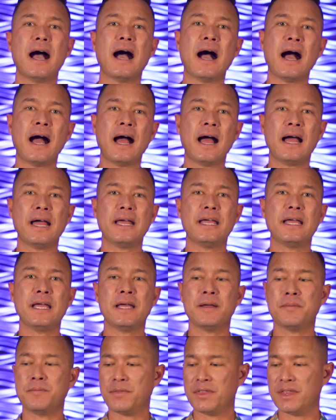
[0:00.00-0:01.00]
I
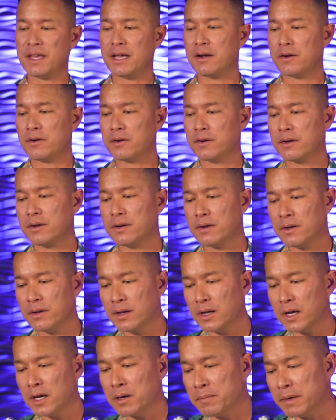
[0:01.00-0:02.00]
am there
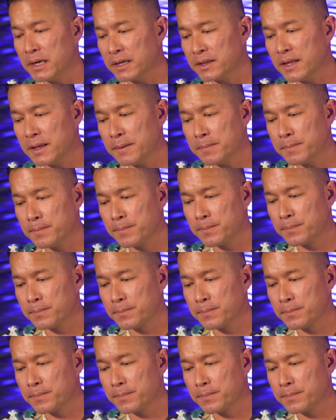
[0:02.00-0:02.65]
among them.